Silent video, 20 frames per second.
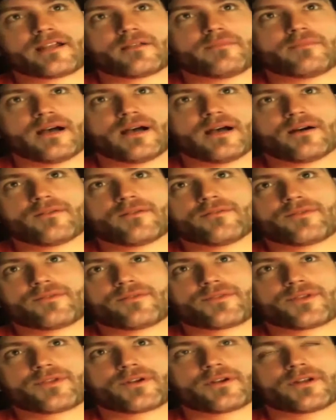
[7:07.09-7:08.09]
about
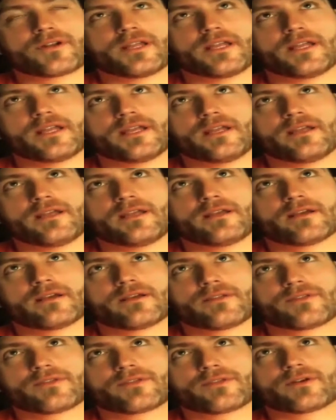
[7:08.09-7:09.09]

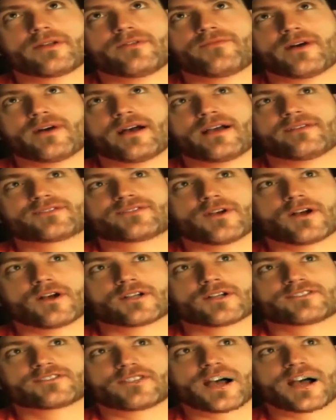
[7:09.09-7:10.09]
35
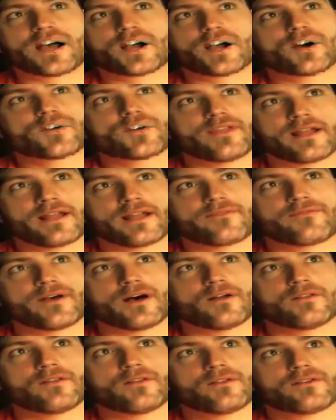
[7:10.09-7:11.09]
songs of my own that I
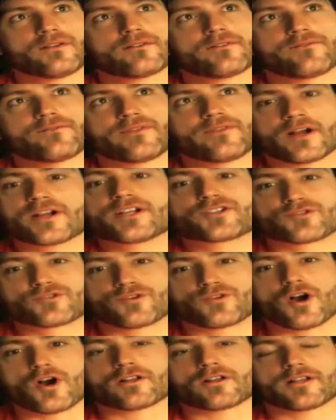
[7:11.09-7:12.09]
felt very
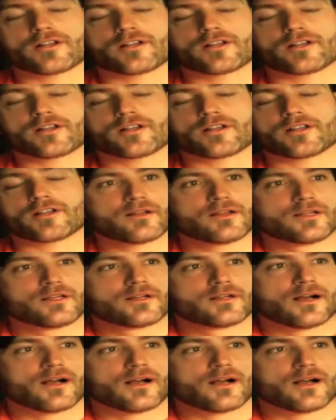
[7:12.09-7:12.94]
strongly about,